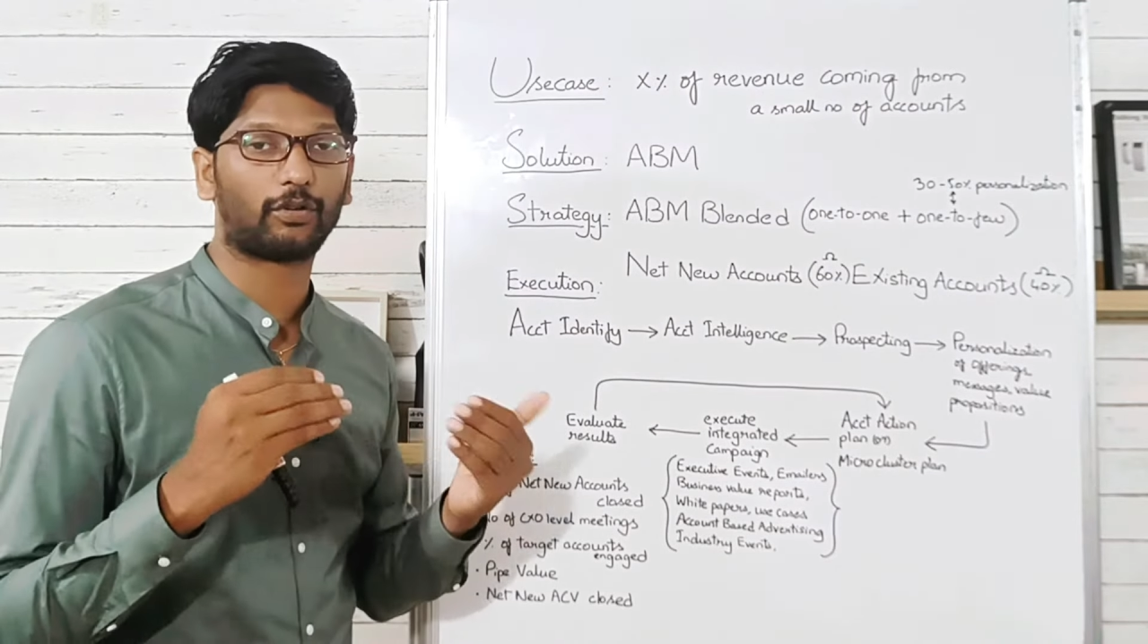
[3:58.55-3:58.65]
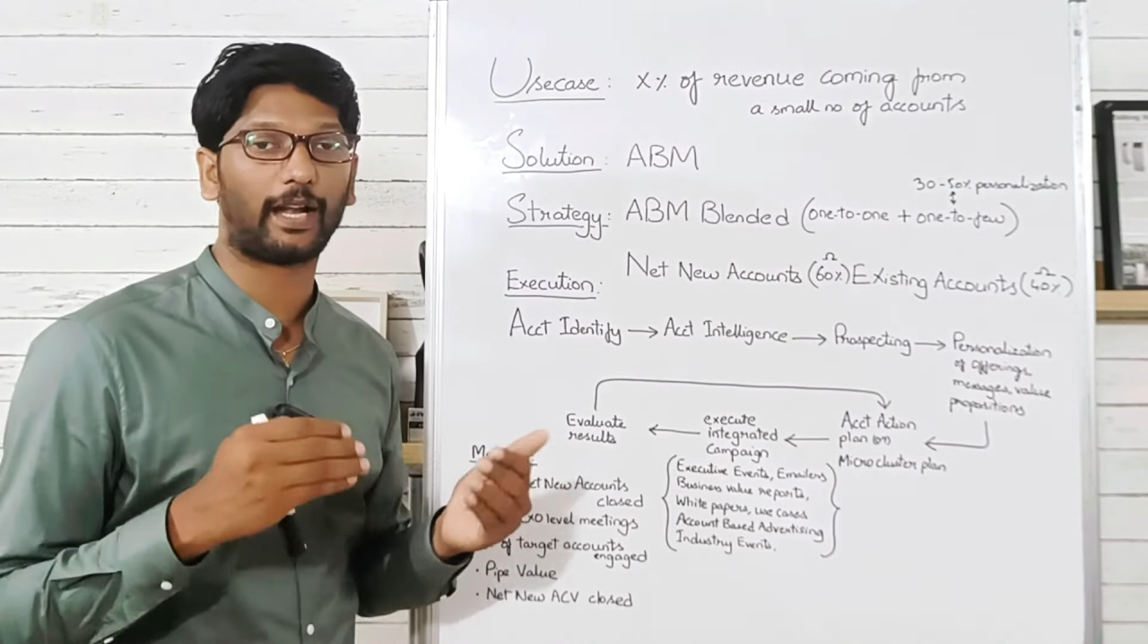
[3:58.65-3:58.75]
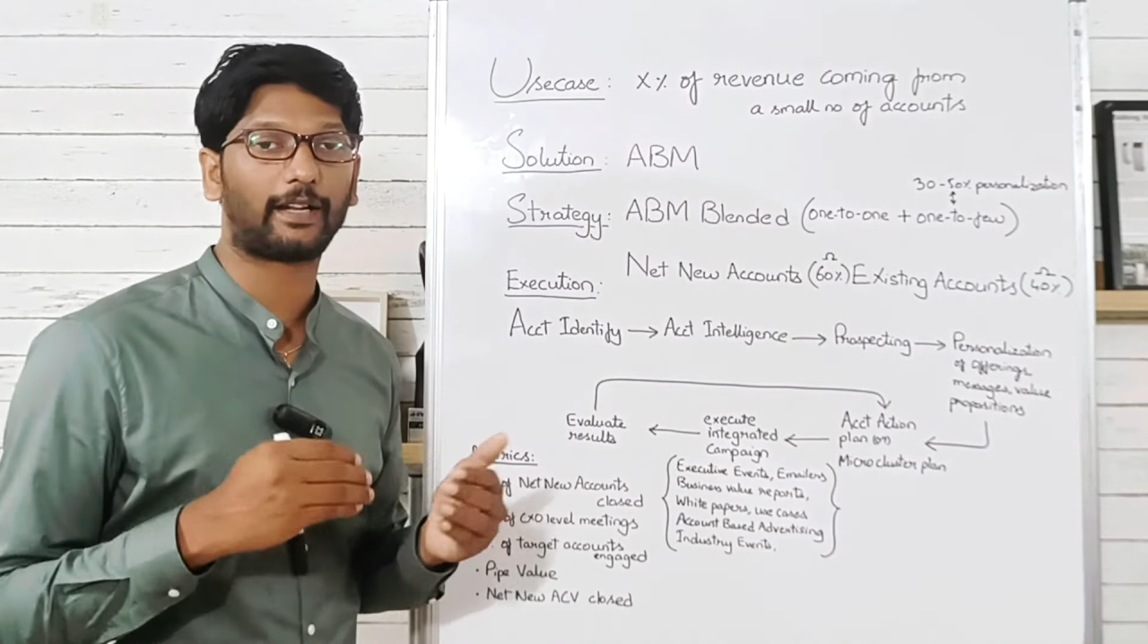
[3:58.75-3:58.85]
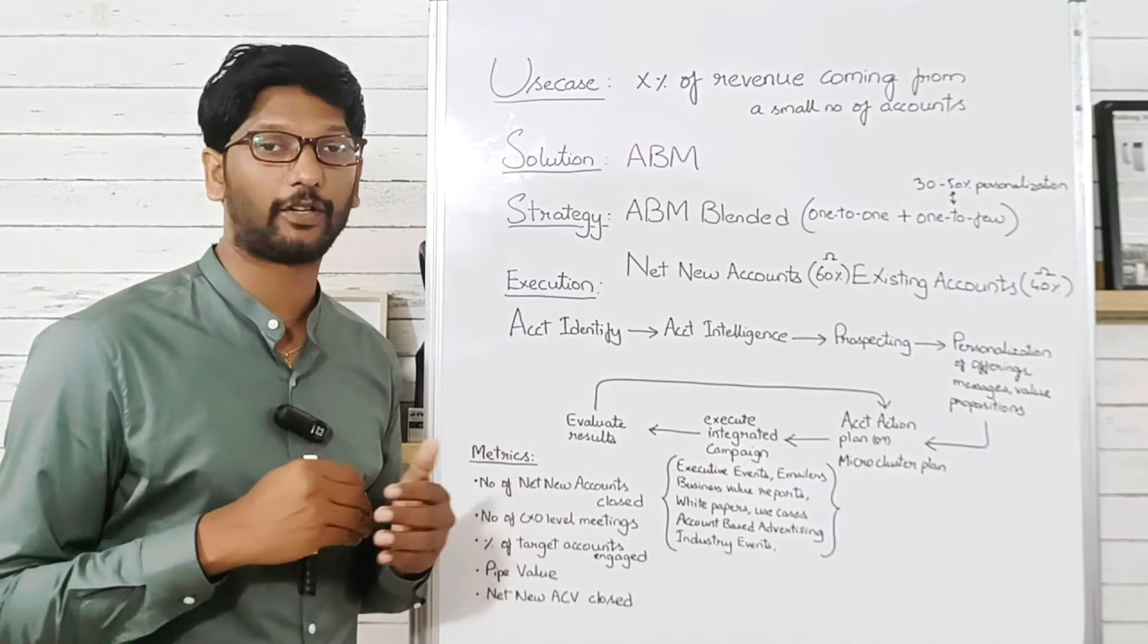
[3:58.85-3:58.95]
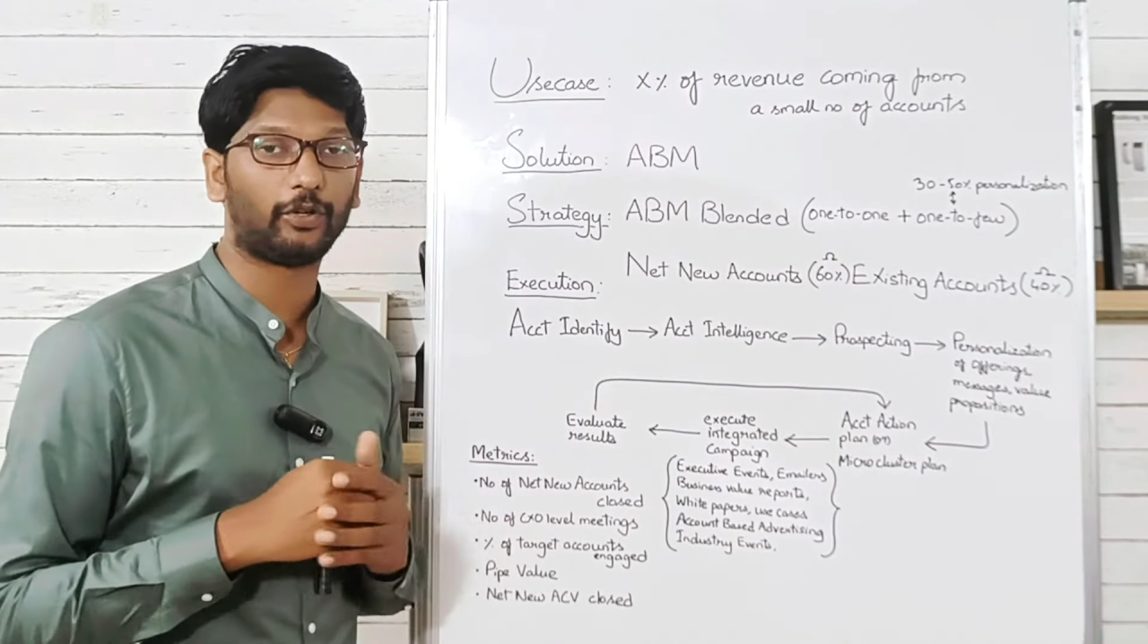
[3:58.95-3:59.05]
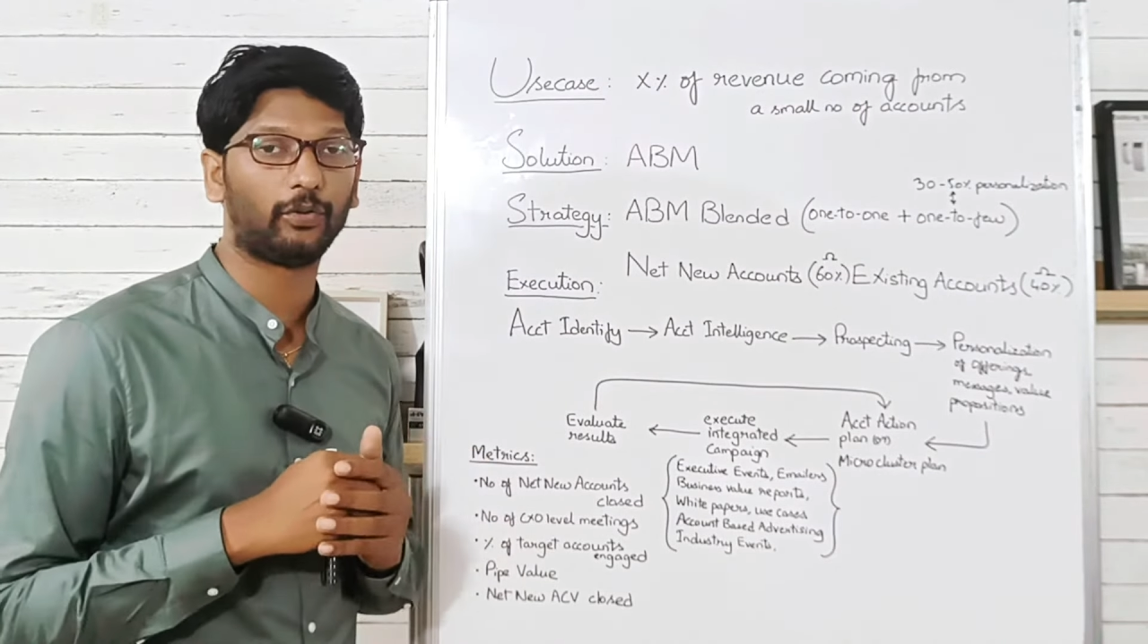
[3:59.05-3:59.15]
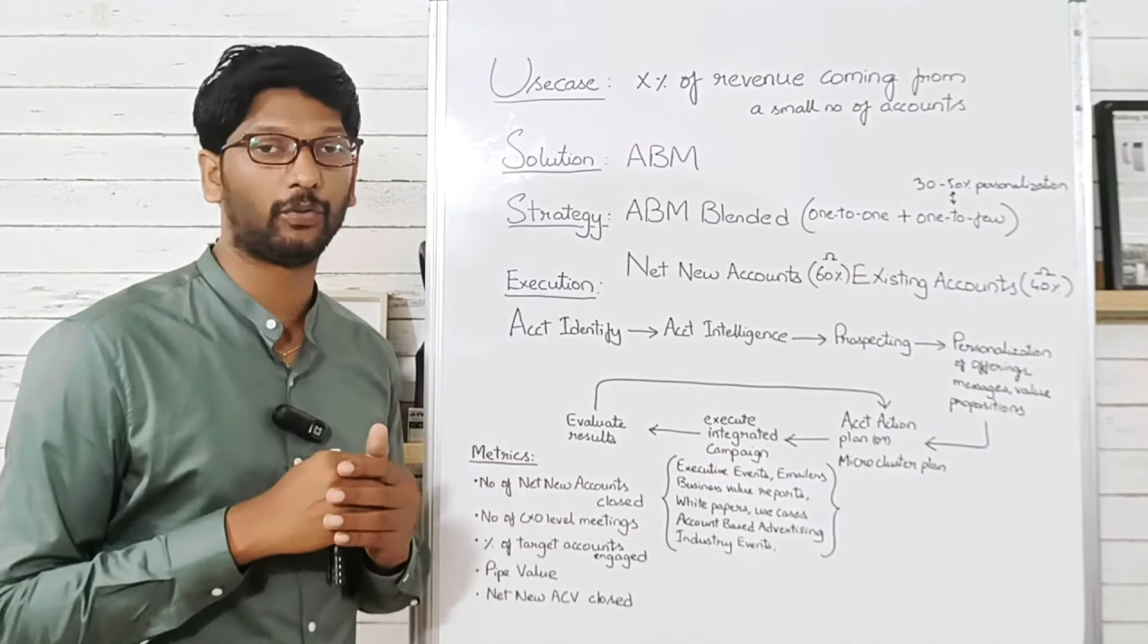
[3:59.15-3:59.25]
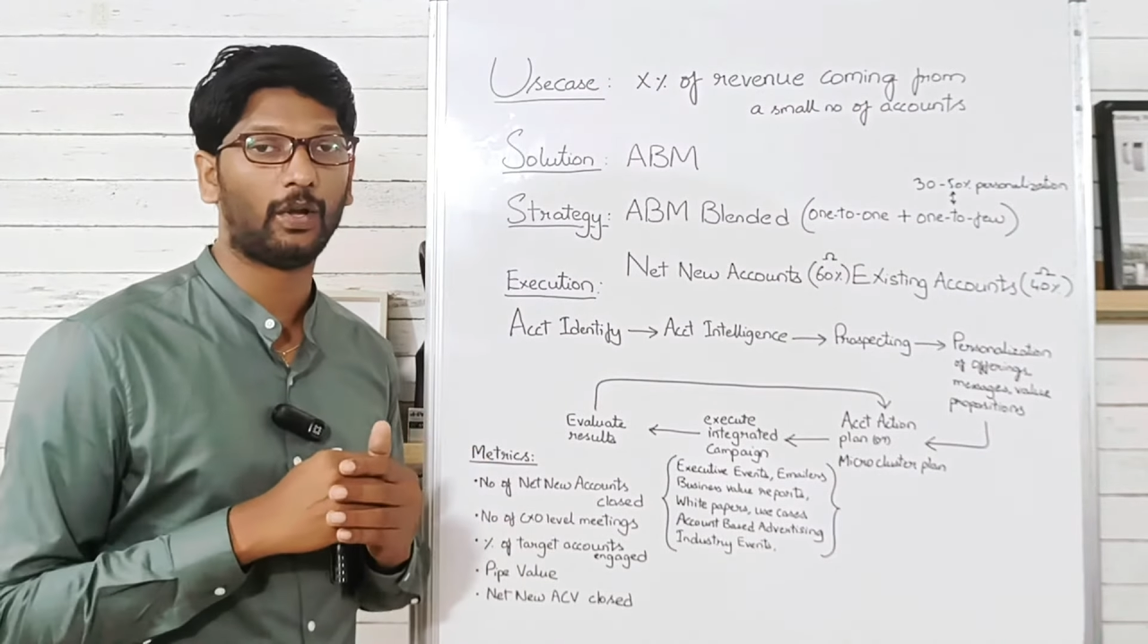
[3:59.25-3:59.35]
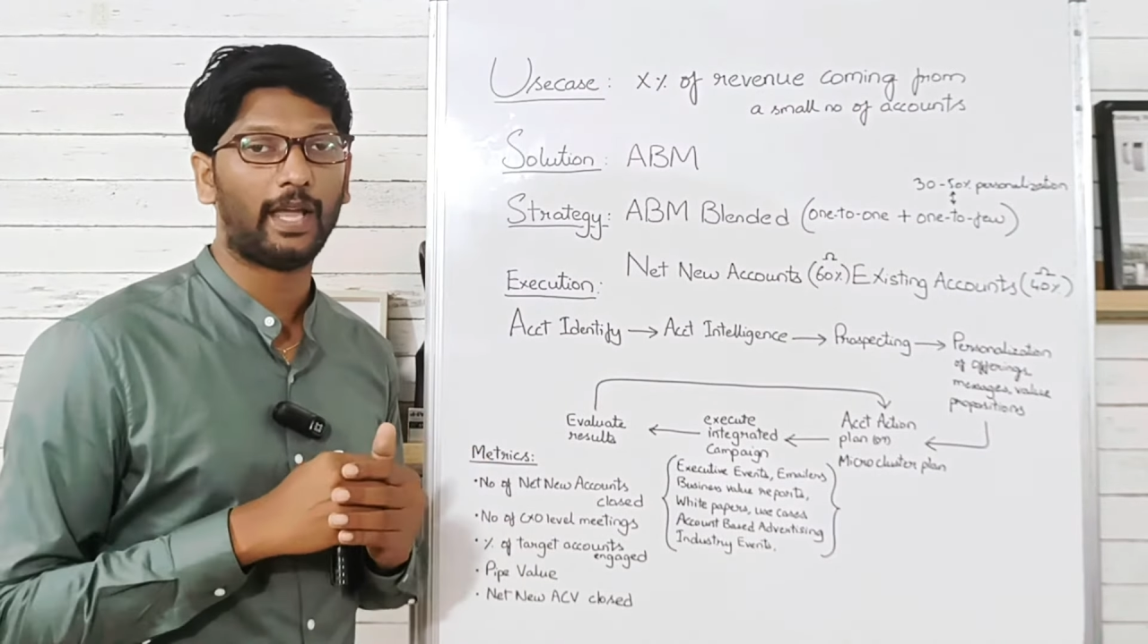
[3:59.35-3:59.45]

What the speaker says: net new